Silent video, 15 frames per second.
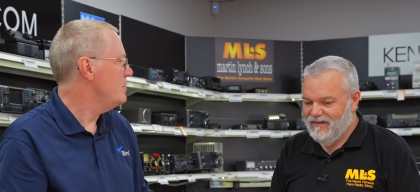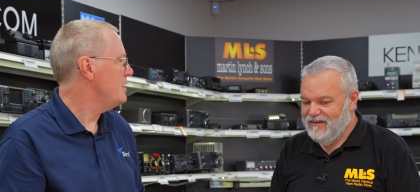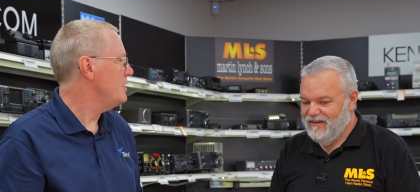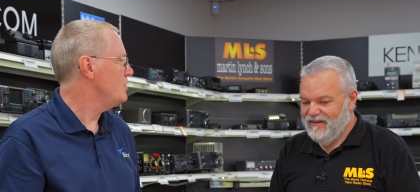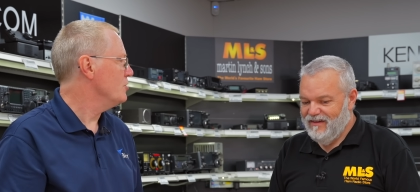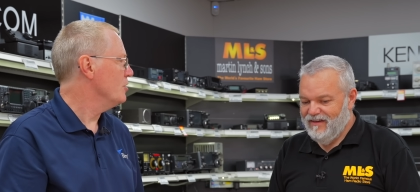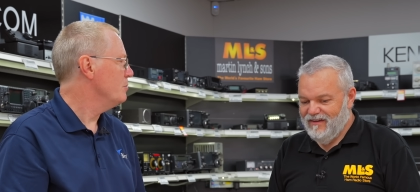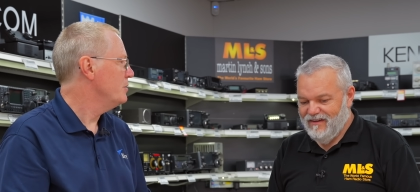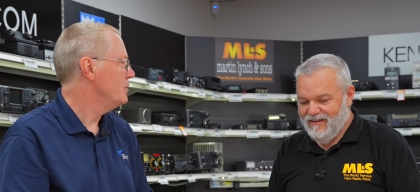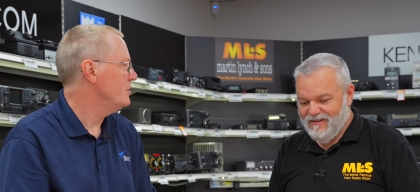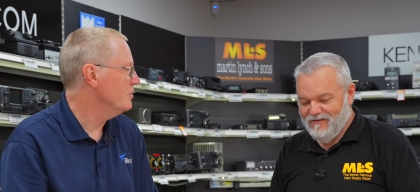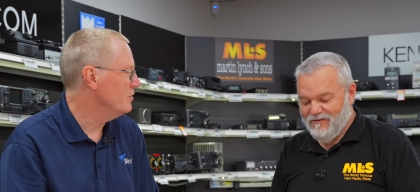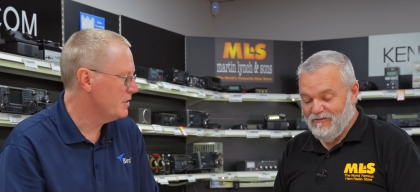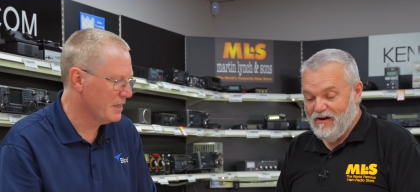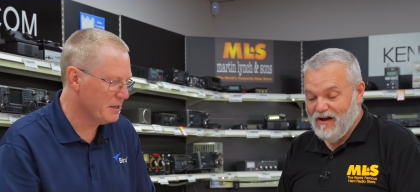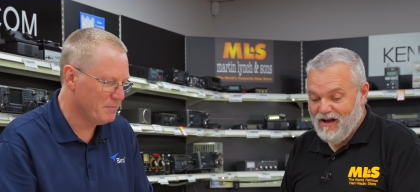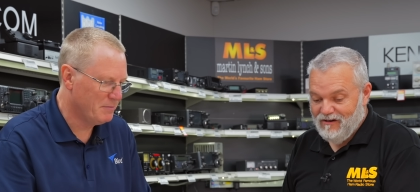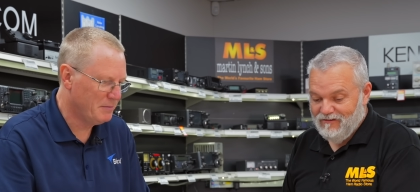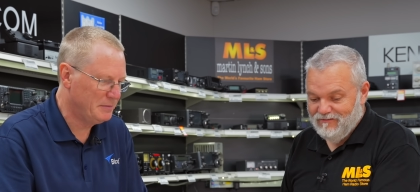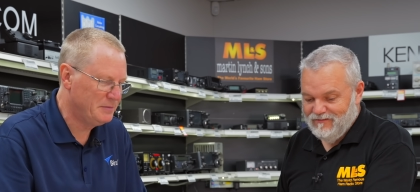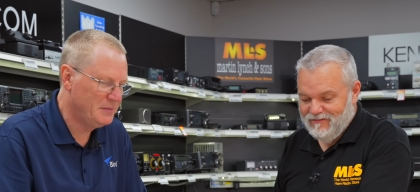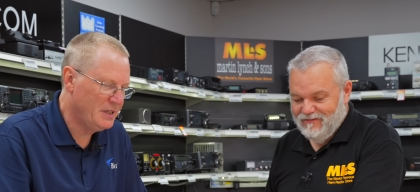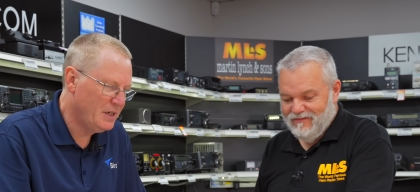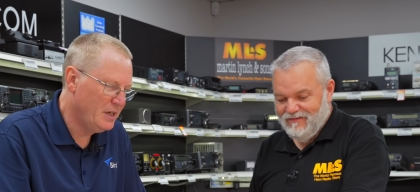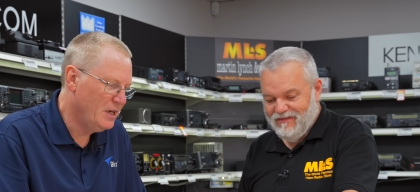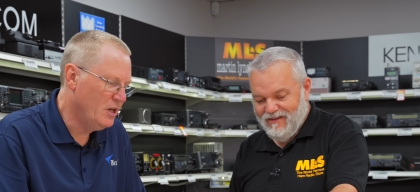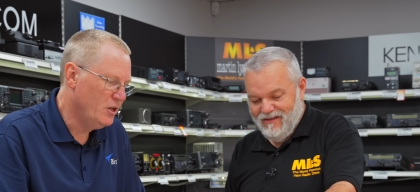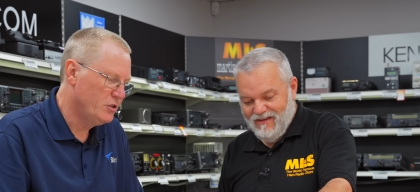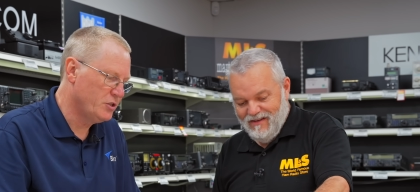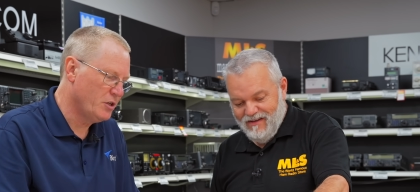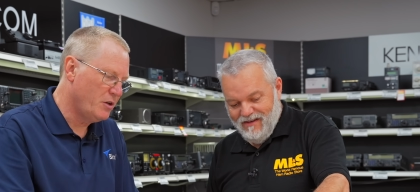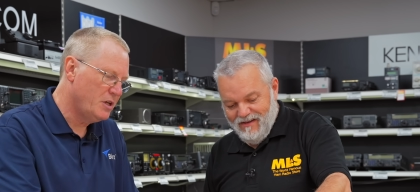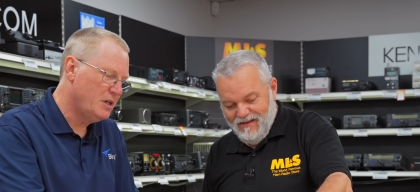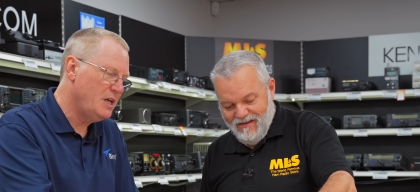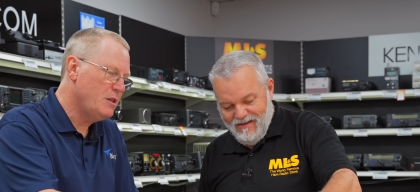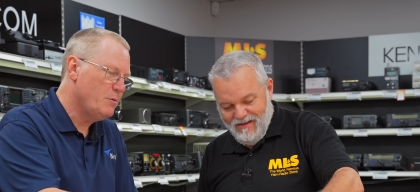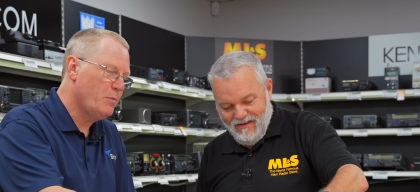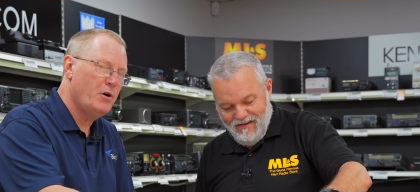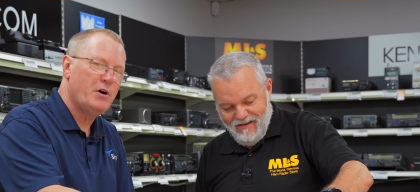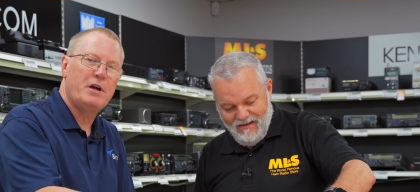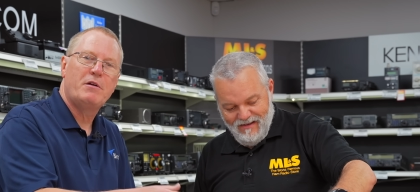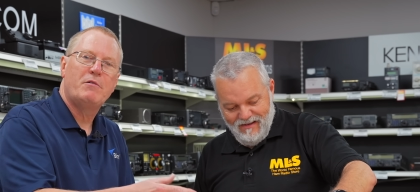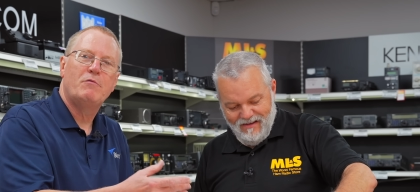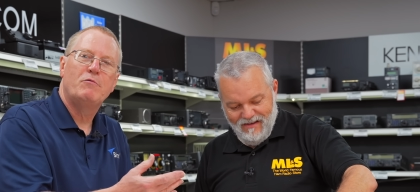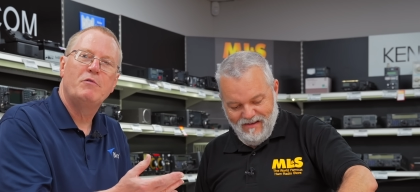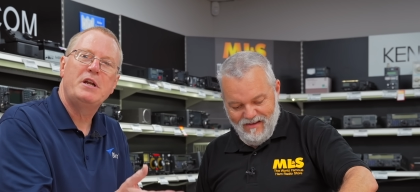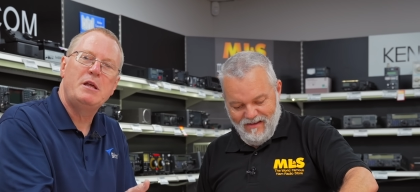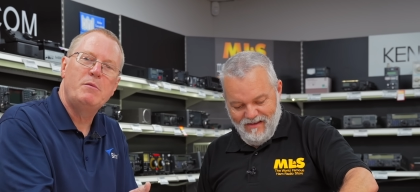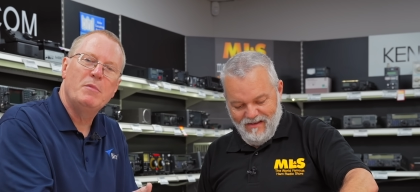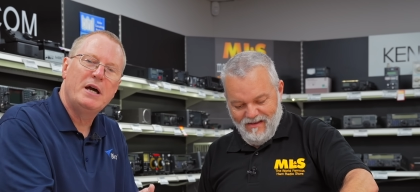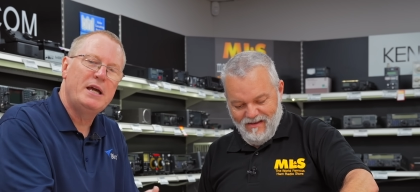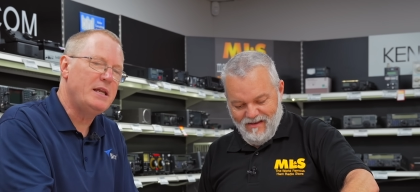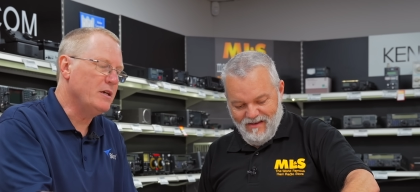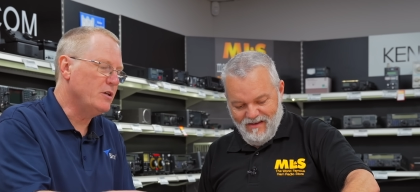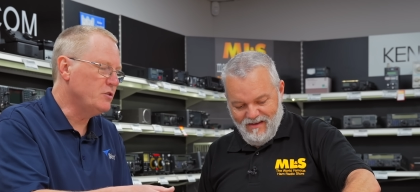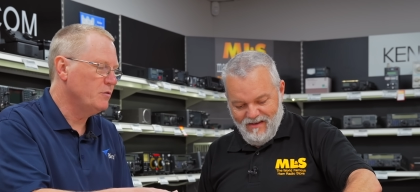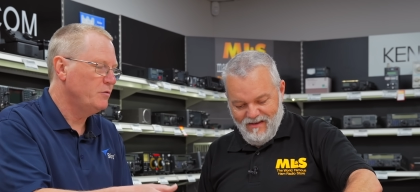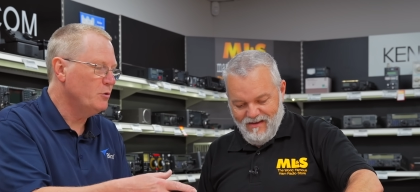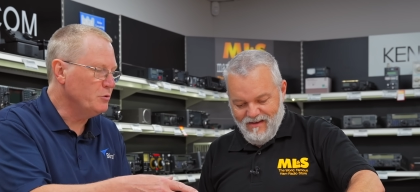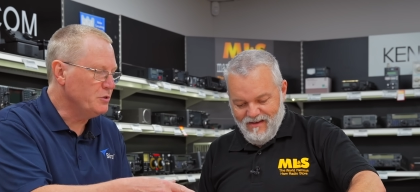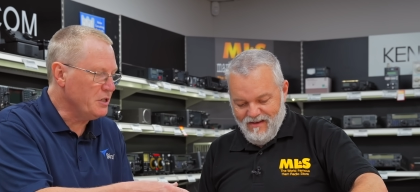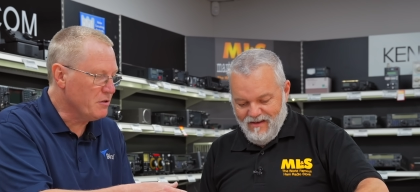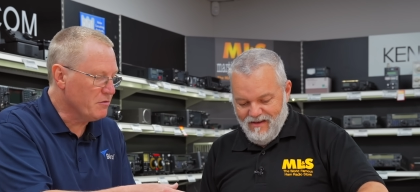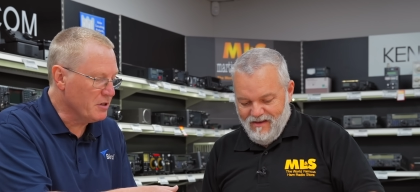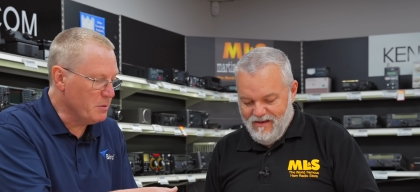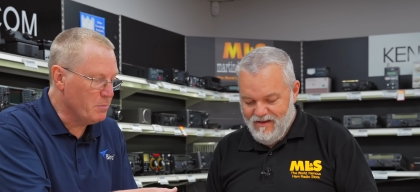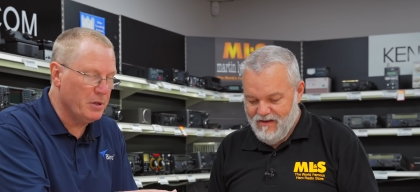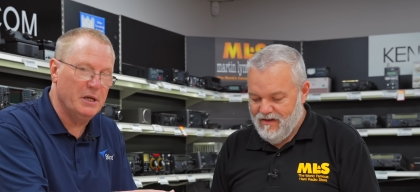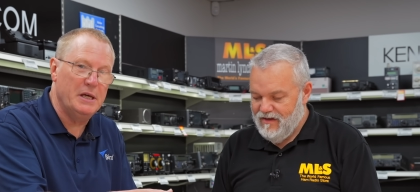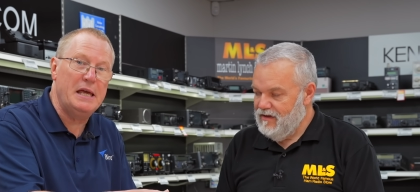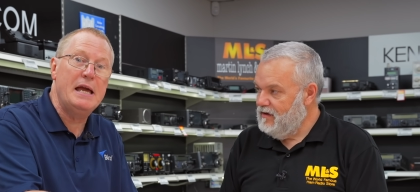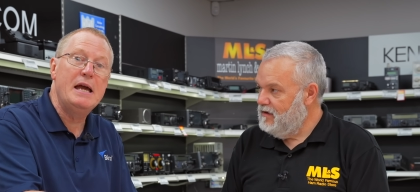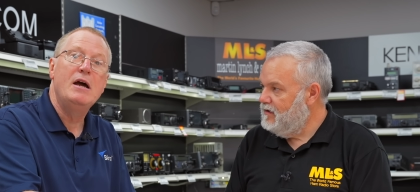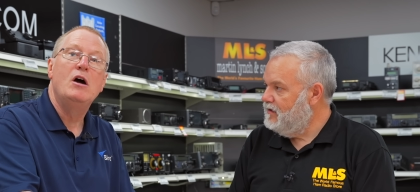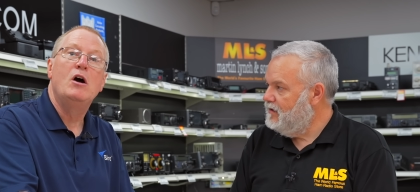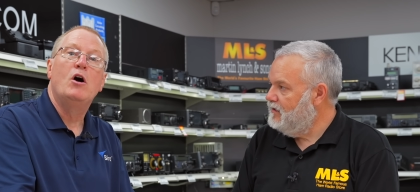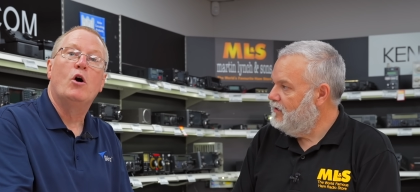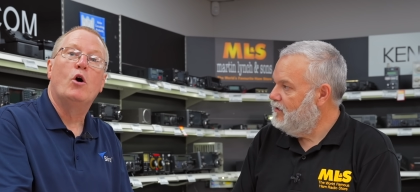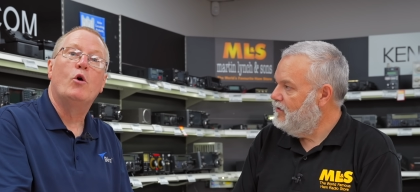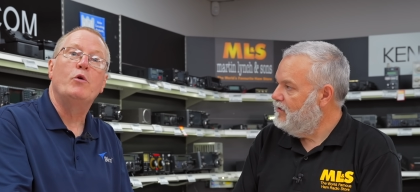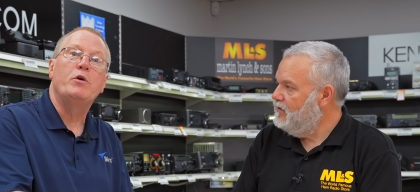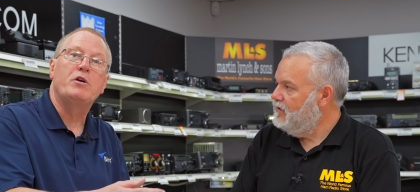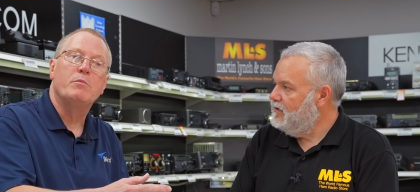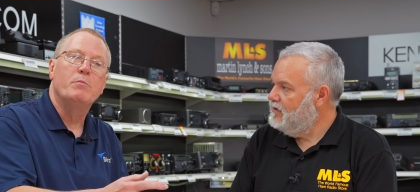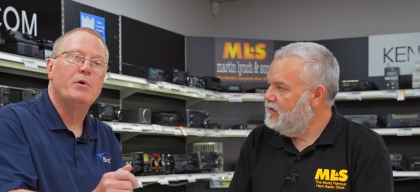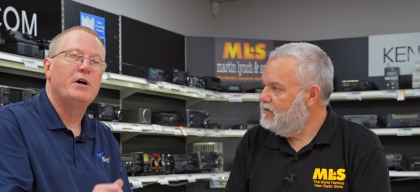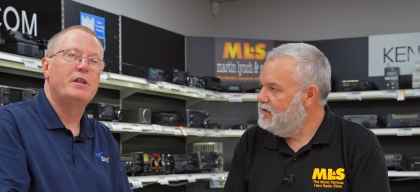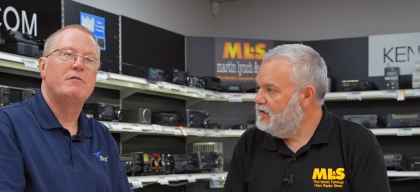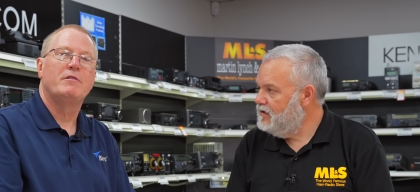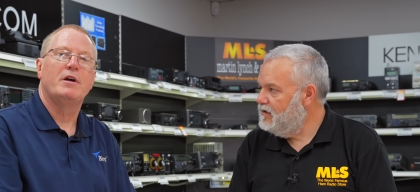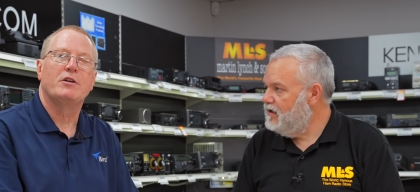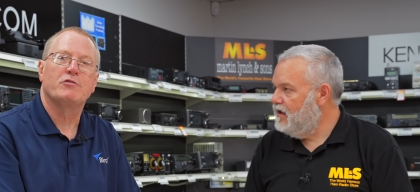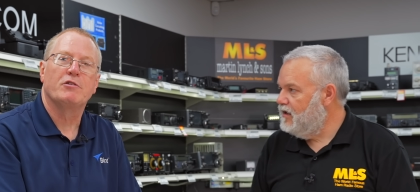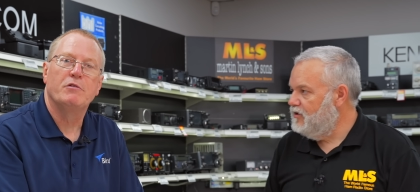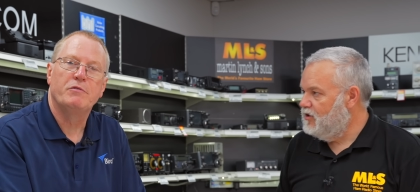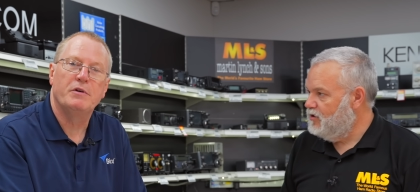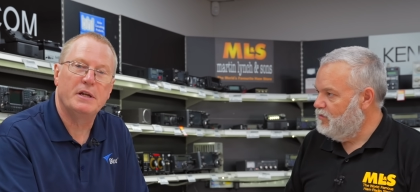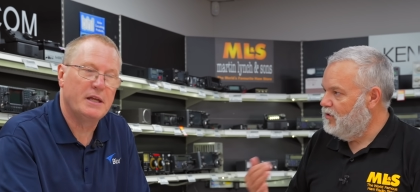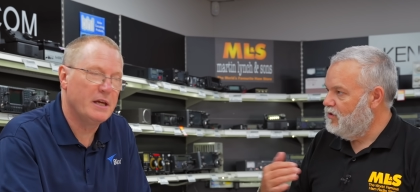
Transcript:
Speaker 1: minute job and you're done. Wow. So you can either buy it ready-made as a 43p or you can buy the retrofit. And you can